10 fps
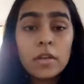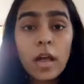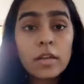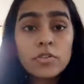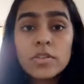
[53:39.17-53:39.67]

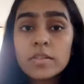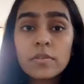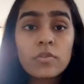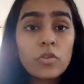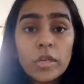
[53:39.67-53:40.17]
and just a
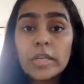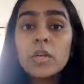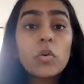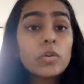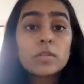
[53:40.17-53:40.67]
really
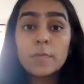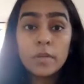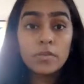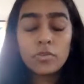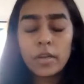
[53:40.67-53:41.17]
good
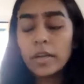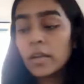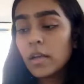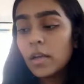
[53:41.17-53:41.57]
speech, right?